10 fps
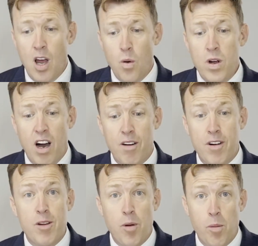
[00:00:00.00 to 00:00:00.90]
We are a
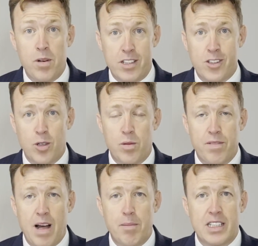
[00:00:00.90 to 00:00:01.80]
very popular school
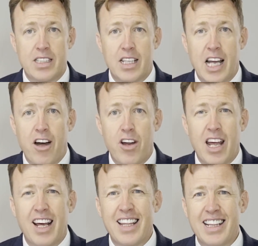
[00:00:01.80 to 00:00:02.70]
with families in the area,
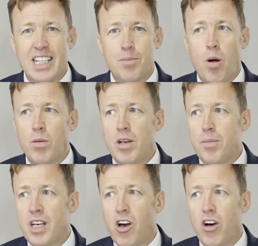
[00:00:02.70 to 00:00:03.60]
and I think that's probably
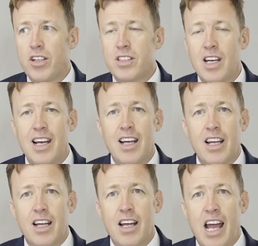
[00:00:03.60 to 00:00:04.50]
because
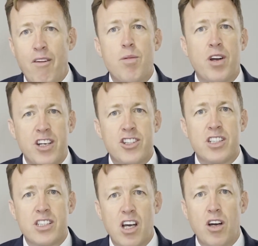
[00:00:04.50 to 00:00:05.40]
everybody
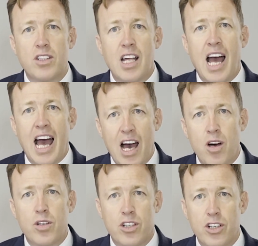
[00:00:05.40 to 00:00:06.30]
just knows
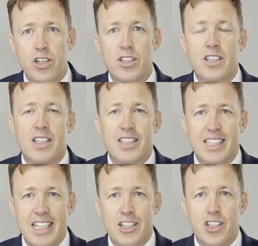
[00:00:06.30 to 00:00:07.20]
how good the
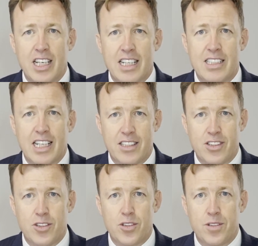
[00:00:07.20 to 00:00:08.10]
teaching is at the
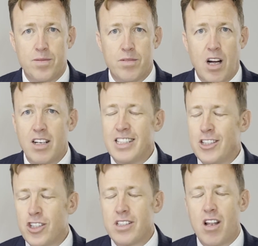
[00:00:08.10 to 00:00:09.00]
school. Our
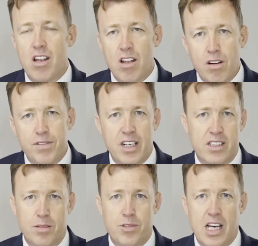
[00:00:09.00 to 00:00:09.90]
teachers love their
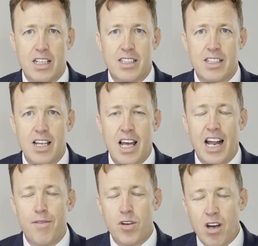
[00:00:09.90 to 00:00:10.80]
subjects,
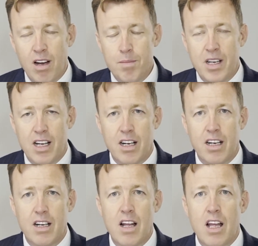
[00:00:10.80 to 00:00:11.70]
and if you come
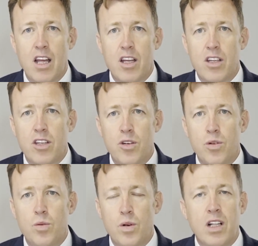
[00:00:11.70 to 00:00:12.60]
here,
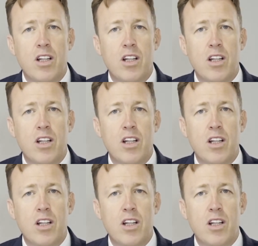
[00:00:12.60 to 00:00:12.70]
you will